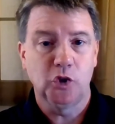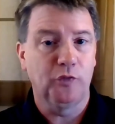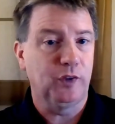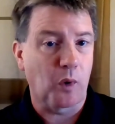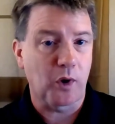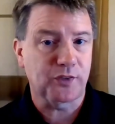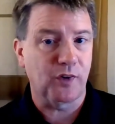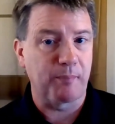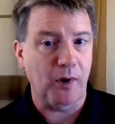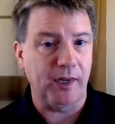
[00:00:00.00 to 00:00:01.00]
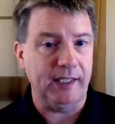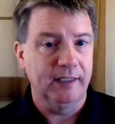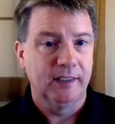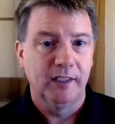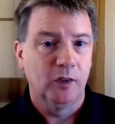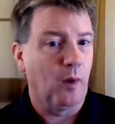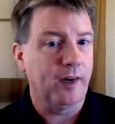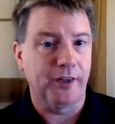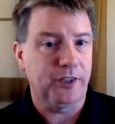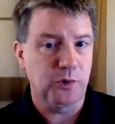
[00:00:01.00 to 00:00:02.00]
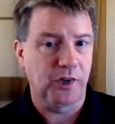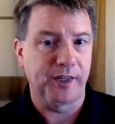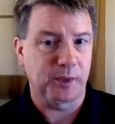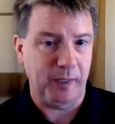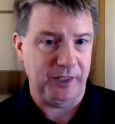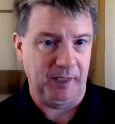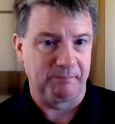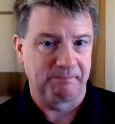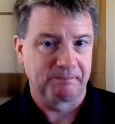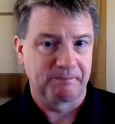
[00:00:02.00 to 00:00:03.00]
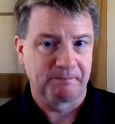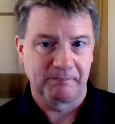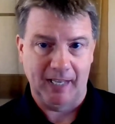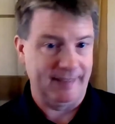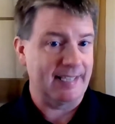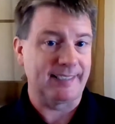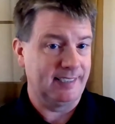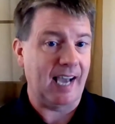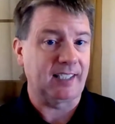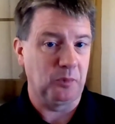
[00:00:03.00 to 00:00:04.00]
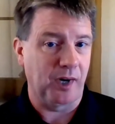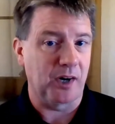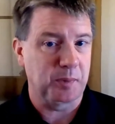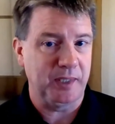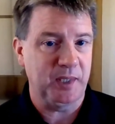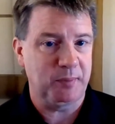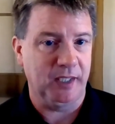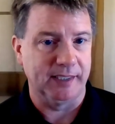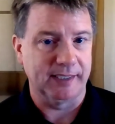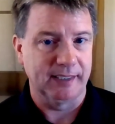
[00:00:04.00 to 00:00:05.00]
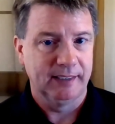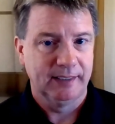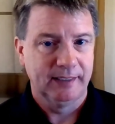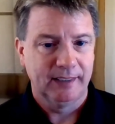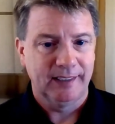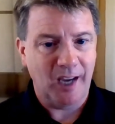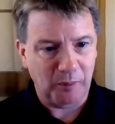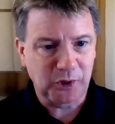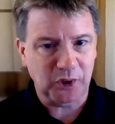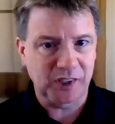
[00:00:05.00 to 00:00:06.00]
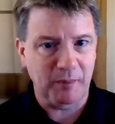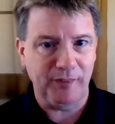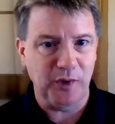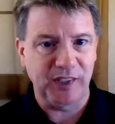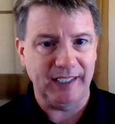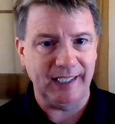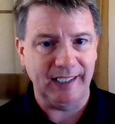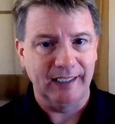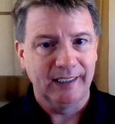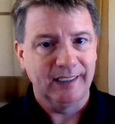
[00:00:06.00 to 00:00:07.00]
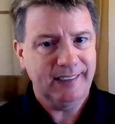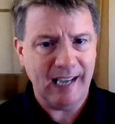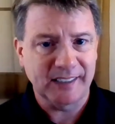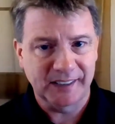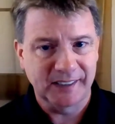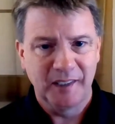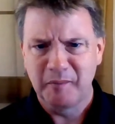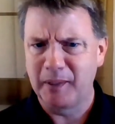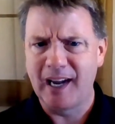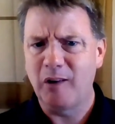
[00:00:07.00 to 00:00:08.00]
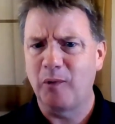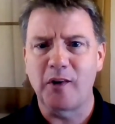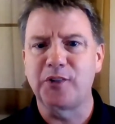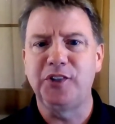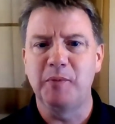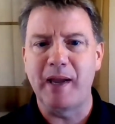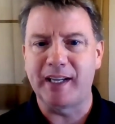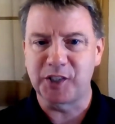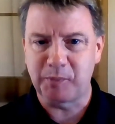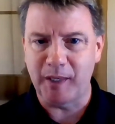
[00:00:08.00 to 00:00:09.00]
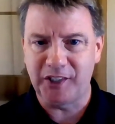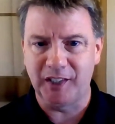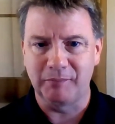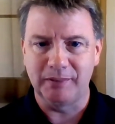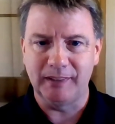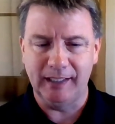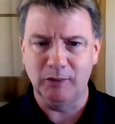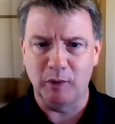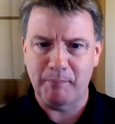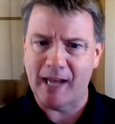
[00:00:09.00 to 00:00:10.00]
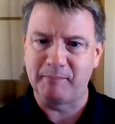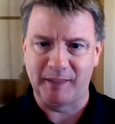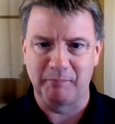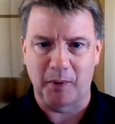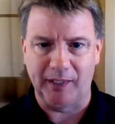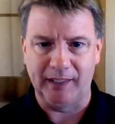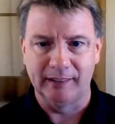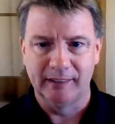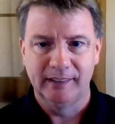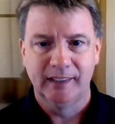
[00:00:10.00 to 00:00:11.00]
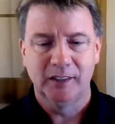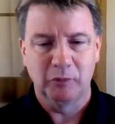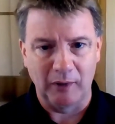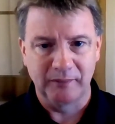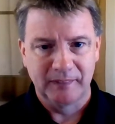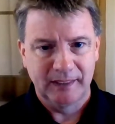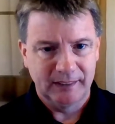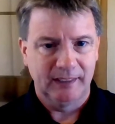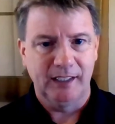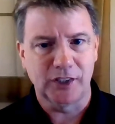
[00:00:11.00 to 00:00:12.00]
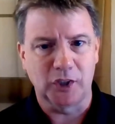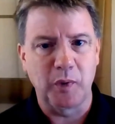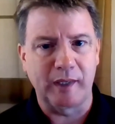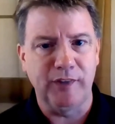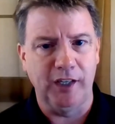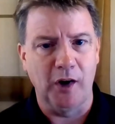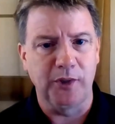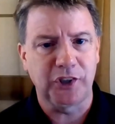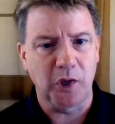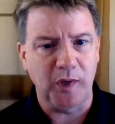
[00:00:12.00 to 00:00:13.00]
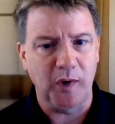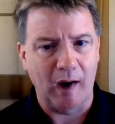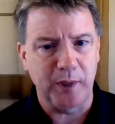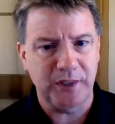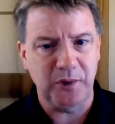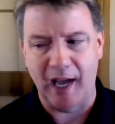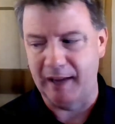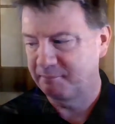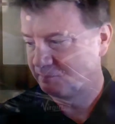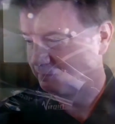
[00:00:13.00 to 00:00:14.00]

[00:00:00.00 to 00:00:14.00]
So if it works for a birdie, why not use it on a spaceship? Exactly what our spaceship does. Now, I'm sure some of you are thinking, yes, but how on earth do you make a spaceship into a badminton birdie? Here's a quick video to show you how we do that.